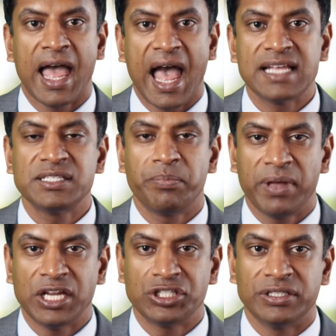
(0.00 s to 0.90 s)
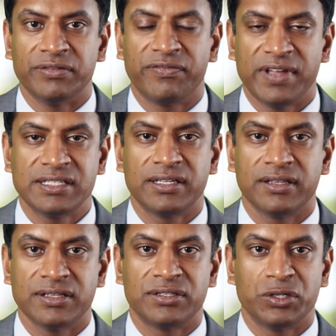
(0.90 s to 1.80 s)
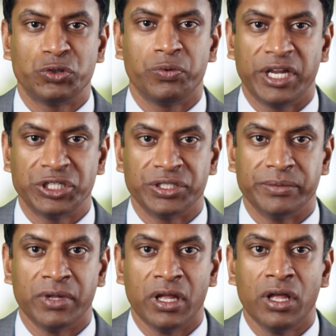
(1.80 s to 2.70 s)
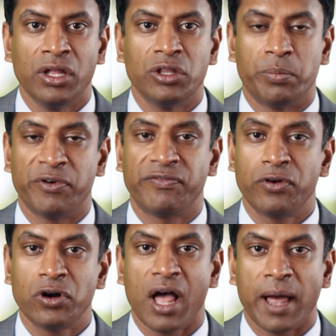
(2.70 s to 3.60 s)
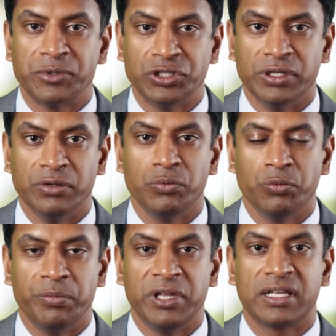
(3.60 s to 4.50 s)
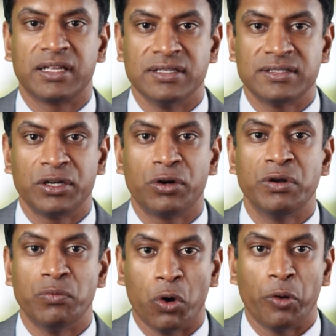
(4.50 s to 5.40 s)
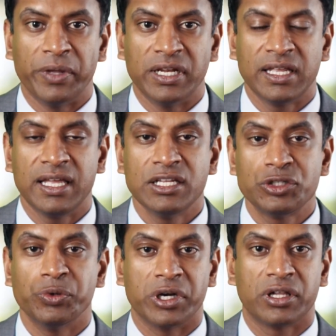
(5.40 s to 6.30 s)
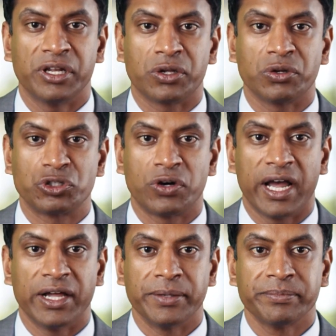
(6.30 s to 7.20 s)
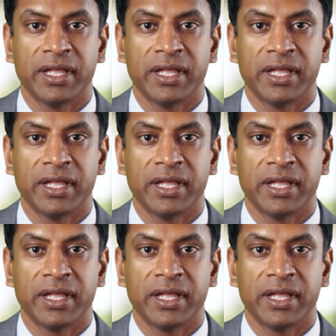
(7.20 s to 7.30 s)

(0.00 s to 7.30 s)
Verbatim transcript: As a patient facing this situation, the preferred option would be to consider enrollment into a clinical trial.